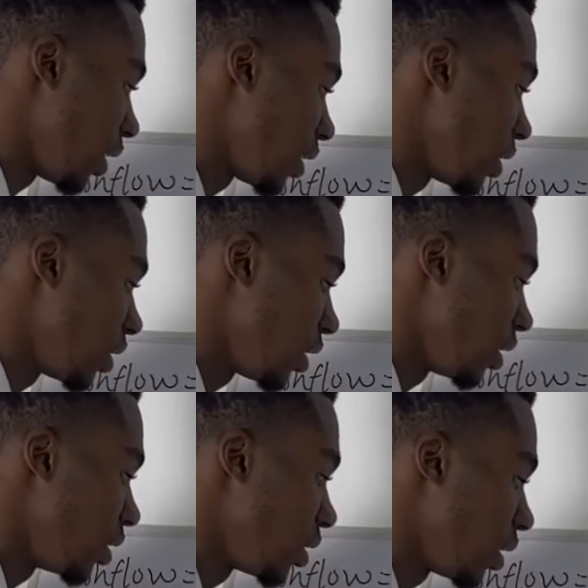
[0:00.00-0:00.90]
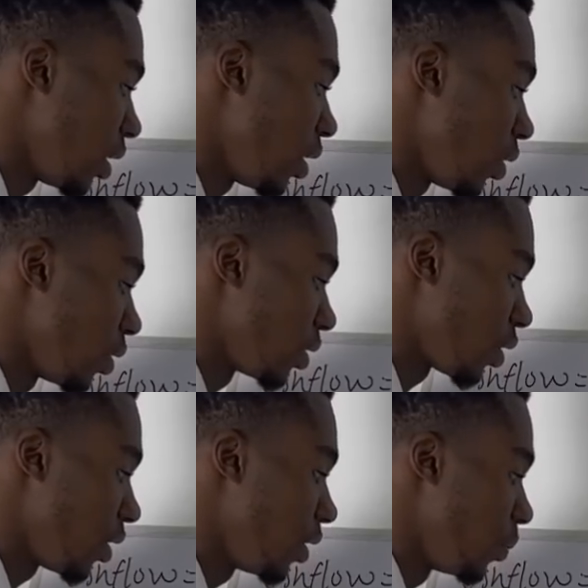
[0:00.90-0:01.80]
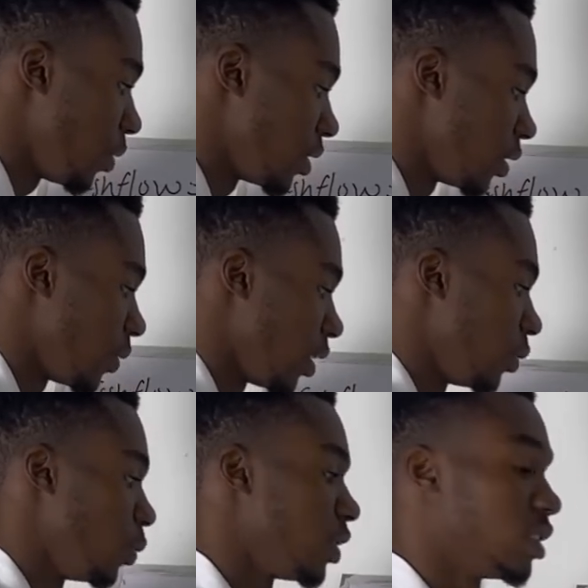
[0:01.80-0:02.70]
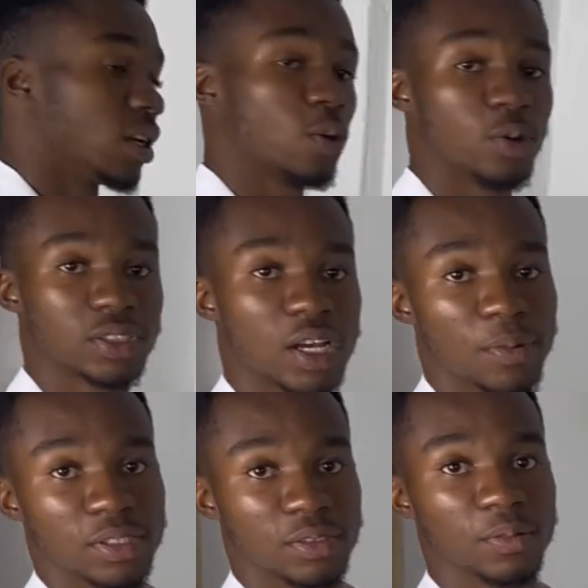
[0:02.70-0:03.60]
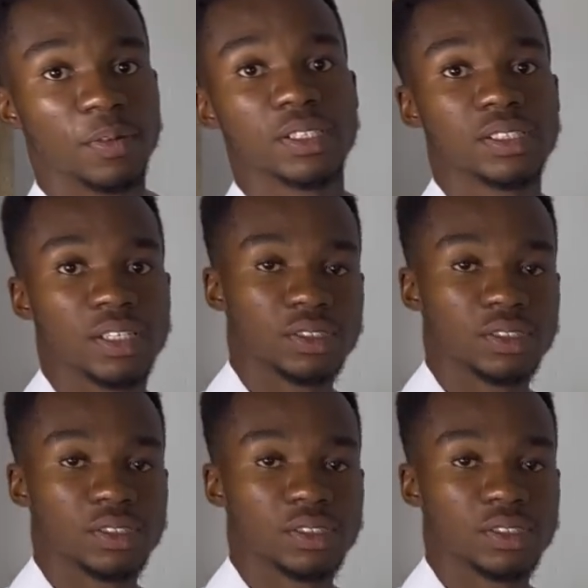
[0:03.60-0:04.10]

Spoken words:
doesn't change because it's already in present value, which is the cost, how much you invested.